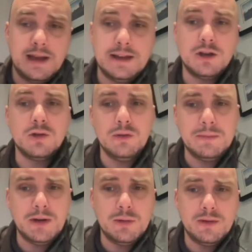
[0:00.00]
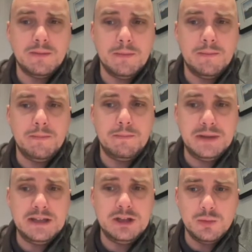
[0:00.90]
You can only buy it with
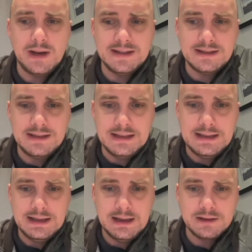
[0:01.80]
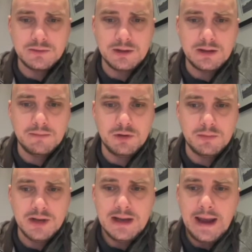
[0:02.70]
BUSD as well at the
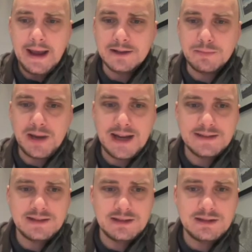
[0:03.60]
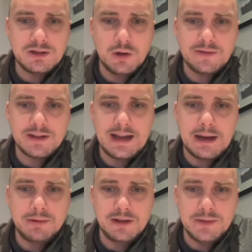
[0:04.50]
moment. It's past its soft
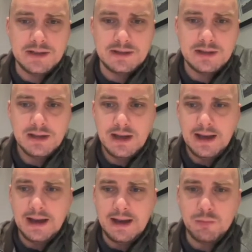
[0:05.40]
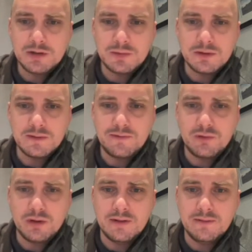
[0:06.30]
cap limit, which was
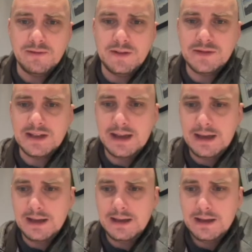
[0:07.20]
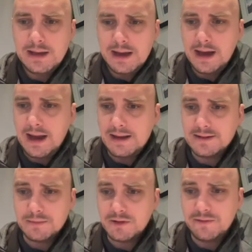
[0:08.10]
450k.
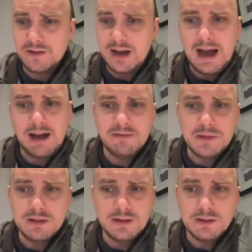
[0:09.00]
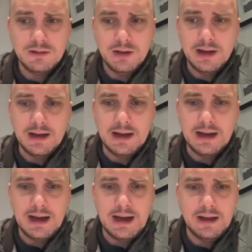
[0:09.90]
It's up to $500,000
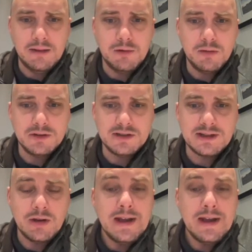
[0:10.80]
at the moment just now.